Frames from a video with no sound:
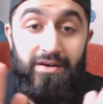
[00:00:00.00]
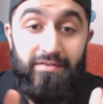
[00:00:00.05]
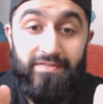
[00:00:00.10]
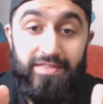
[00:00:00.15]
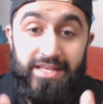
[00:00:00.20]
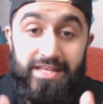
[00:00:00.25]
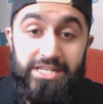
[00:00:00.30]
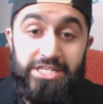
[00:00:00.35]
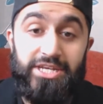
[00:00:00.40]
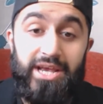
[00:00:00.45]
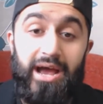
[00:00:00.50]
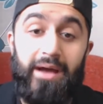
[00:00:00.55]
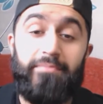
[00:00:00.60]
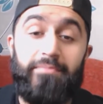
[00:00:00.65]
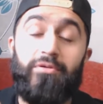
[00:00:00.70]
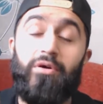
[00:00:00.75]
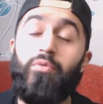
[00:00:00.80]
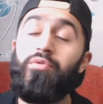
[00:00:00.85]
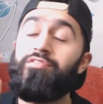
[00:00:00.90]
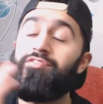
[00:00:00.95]
of this
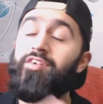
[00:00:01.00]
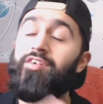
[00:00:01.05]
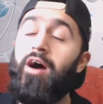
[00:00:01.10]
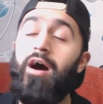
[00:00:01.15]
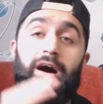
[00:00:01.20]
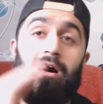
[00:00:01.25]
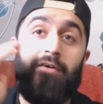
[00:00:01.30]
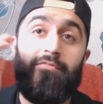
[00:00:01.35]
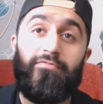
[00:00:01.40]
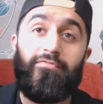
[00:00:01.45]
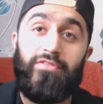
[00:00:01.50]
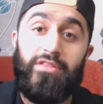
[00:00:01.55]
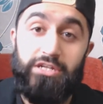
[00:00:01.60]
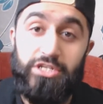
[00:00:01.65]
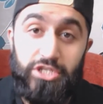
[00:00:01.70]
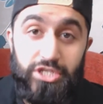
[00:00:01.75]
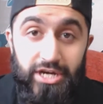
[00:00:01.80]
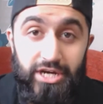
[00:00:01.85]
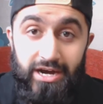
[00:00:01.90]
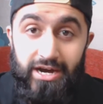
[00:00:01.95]
chapter was off
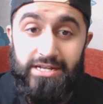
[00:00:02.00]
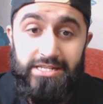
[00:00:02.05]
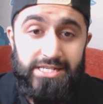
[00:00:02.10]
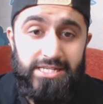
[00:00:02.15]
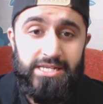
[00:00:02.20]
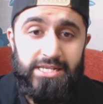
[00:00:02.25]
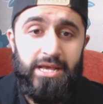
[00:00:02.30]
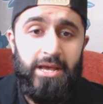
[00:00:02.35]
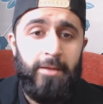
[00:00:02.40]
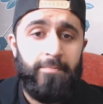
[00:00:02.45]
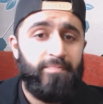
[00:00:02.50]
the charts.